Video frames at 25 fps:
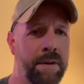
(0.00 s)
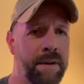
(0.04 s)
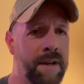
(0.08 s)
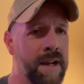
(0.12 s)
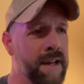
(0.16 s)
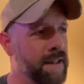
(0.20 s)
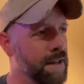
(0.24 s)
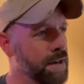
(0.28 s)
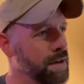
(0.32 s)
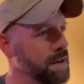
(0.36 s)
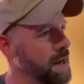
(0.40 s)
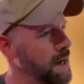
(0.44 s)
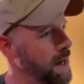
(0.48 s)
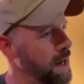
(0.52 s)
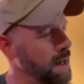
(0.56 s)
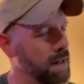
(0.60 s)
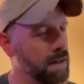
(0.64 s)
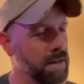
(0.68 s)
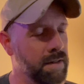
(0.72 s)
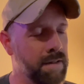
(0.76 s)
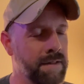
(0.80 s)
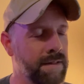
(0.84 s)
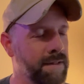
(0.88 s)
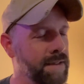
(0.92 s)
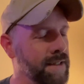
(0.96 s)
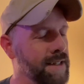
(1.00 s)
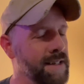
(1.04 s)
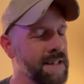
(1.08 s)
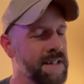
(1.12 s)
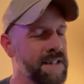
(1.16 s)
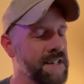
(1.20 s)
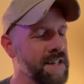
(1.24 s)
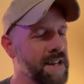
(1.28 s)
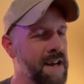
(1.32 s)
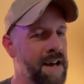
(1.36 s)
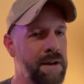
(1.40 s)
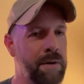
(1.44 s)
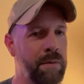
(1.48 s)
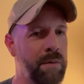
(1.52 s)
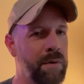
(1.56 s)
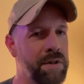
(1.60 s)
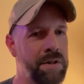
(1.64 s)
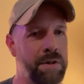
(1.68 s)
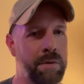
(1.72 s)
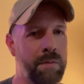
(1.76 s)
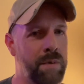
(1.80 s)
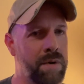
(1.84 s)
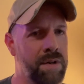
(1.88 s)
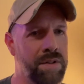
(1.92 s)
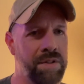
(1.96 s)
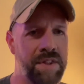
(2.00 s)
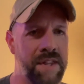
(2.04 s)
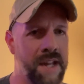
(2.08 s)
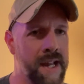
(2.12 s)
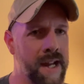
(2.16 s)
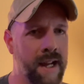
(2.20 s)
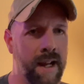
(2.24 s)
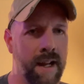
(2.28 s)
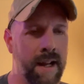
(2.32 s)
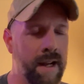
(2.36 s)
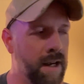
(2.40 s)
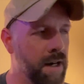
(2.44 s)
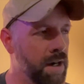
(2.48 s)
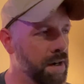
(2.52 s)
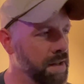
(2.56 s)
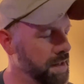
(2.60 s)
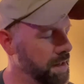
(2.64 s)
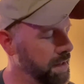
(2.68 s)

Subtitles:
Okay, they're not, it's not a one-to-one thing here.